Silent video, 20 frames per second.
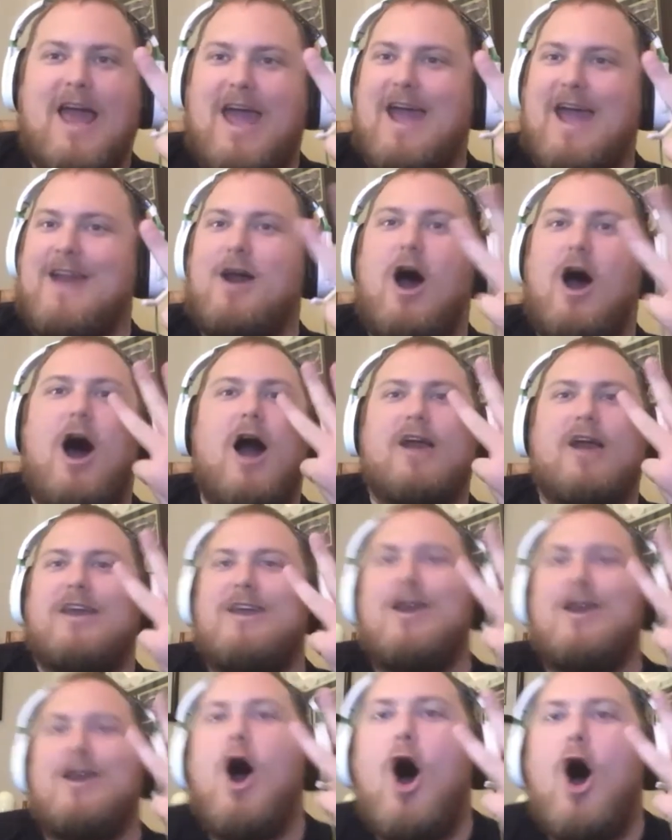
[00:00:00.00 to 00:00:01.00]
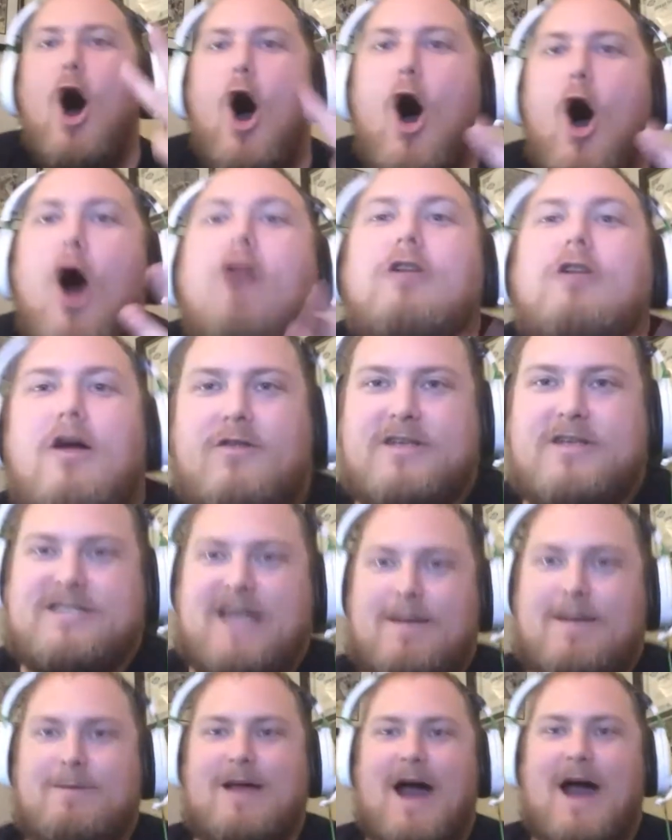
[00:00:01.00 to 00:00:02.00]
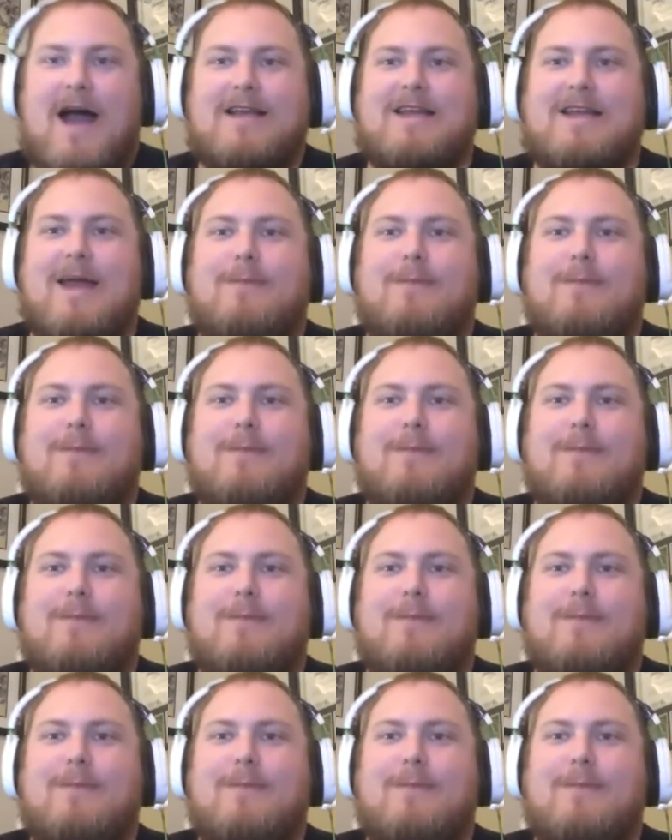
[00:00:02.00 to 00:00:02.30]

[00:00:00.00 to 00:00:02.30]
and hockey all on the same goddamn